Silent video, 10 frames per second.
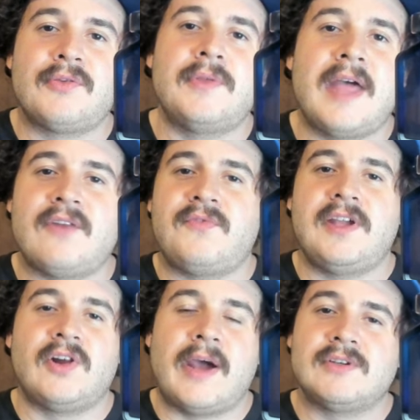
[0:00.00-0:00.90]
that
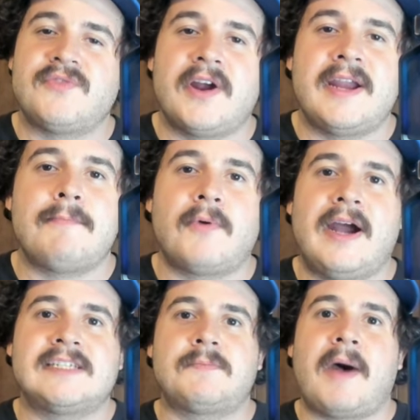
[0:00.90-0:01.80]
field. I was very
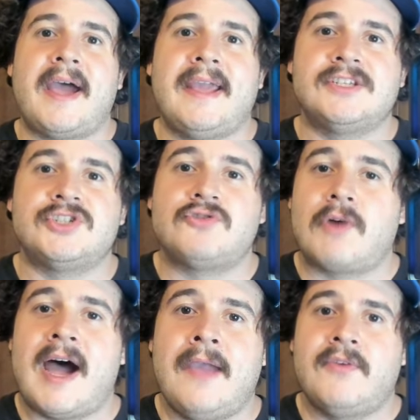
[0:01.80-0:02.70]
impressed by his
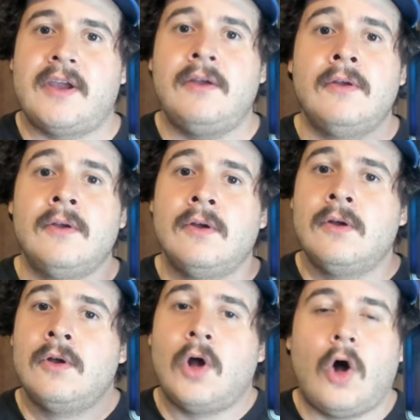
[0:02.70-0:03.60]
driving
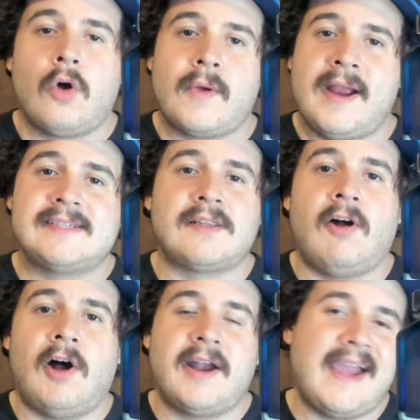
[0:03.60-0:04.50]
all race
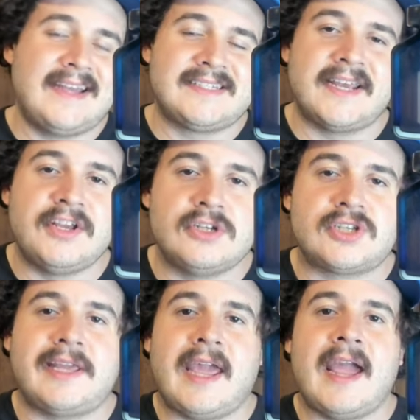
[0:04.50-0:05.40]
long, as I
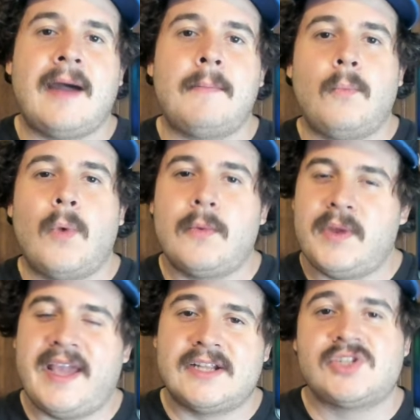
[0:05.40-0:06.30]
usually am when we
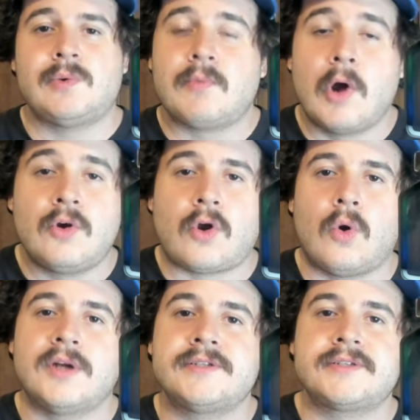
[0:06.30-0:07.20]
get to a road
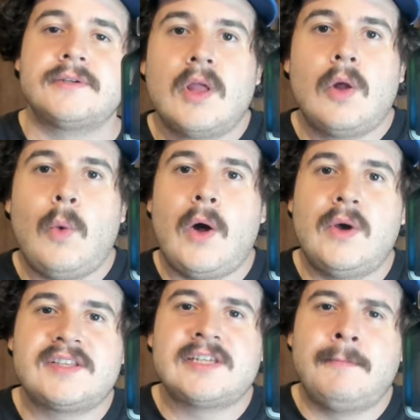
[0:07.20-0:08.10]
course. Well,
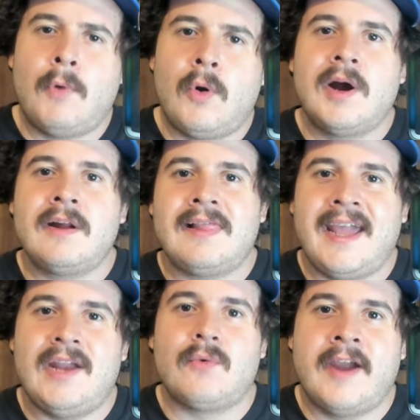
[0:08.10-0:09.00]
with some more
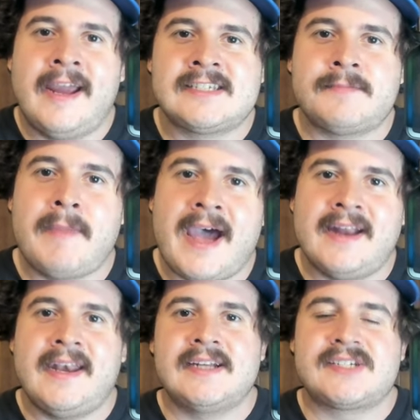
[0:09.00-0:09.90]
late race
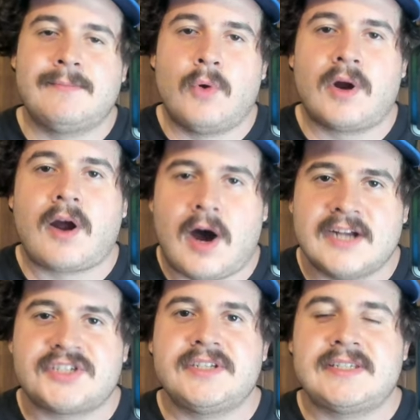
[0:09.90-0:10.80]
madness, some more
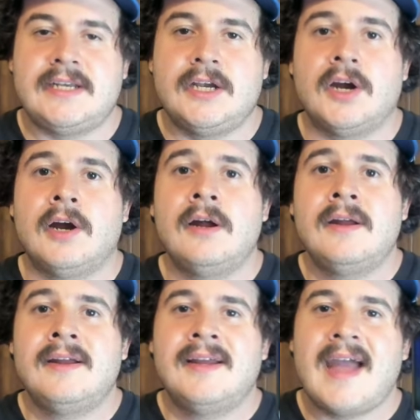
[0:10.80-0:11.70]
cautions here
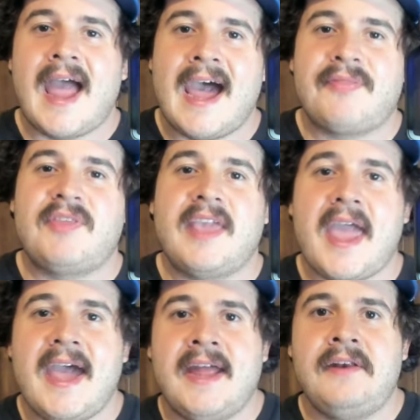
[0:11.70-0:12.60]
at the
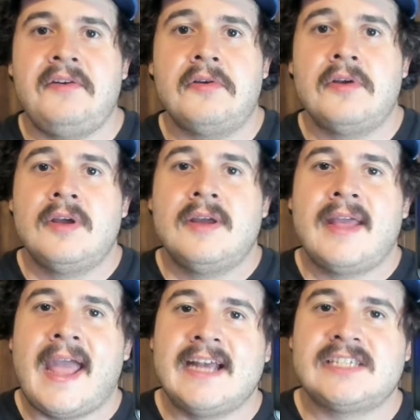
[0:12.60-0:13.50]
end,
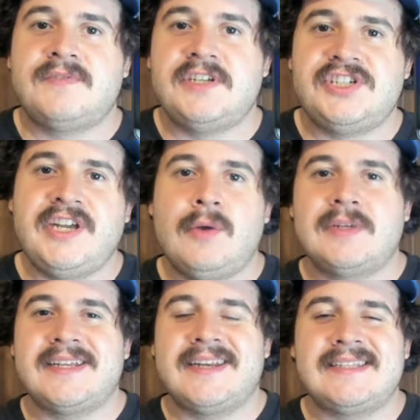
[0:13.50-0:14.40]
SVG
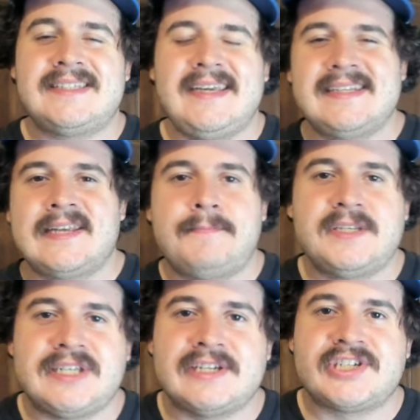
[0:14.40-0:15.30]
was in a decent
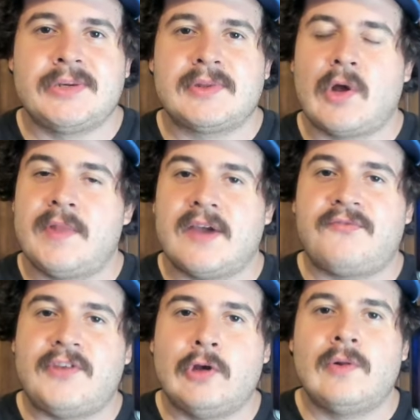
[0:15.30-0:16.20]
position with only a
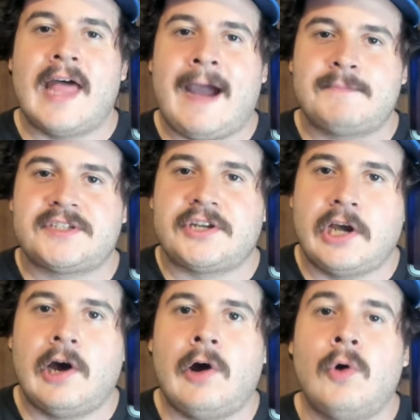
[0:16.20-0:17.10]
few laps to
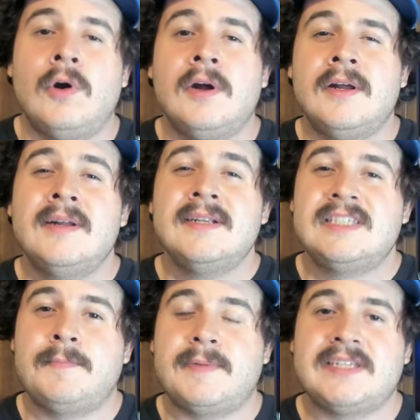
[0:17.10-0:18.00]
go
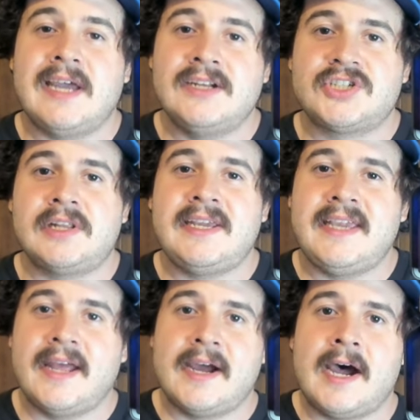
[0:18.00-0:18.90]
to potentially
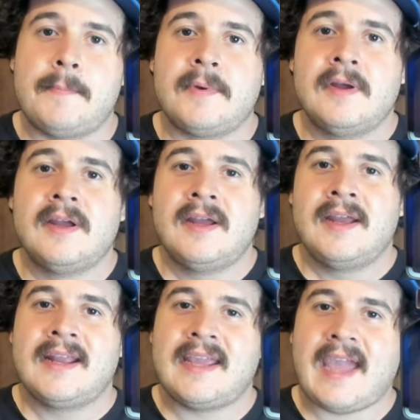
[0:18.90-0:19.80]
get up,
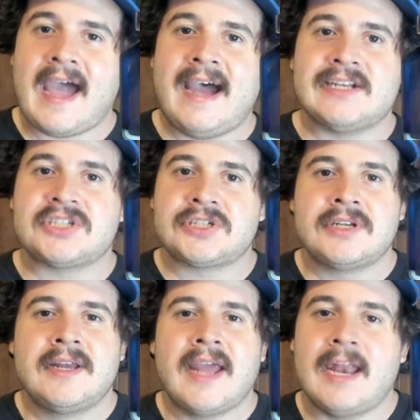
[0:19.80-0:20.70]
catch,
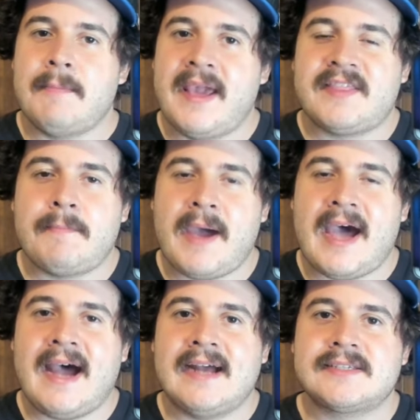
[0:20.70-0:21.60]
and make the
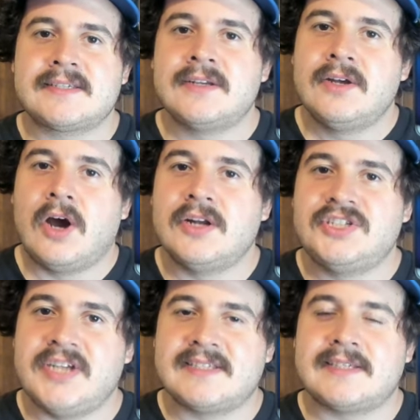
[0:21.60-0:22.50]
pass on
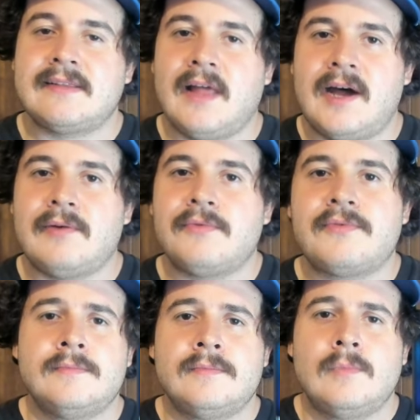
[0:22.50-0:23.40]
Jesse
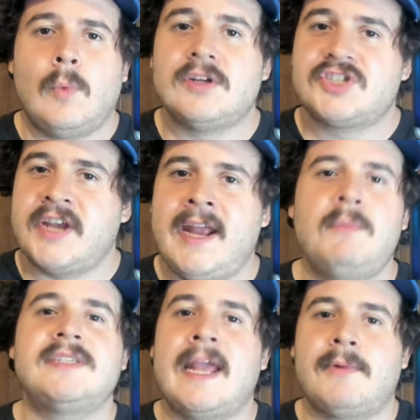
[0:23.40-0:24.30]
Love. Well, Shane
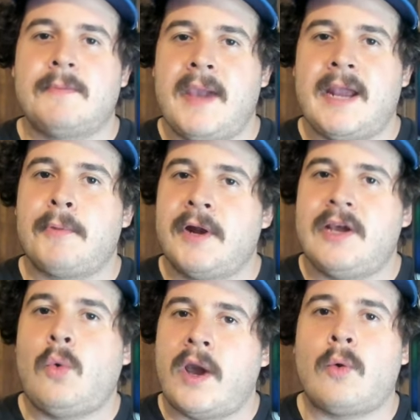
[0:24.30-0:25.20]
was able to make pretty
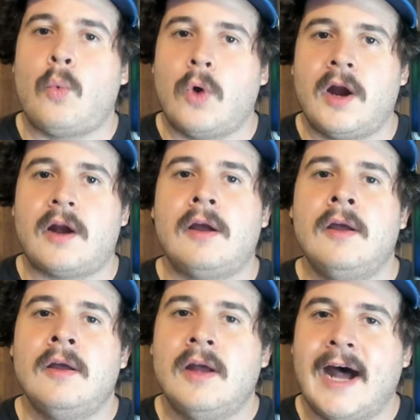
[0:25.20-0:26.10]
quick work
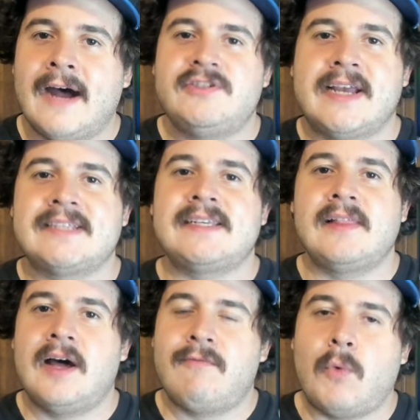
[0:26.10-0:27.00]
of Jesse
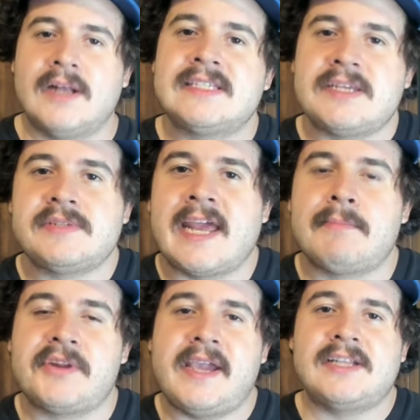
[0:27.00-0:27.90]
Love once he was
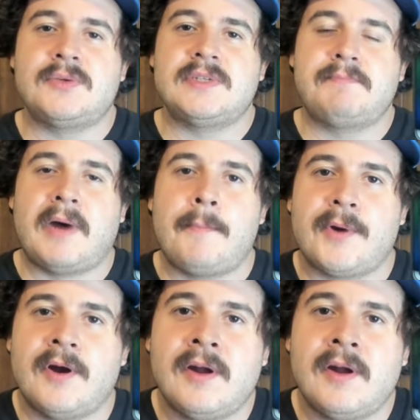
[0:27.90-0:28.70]
able to get to his bumper,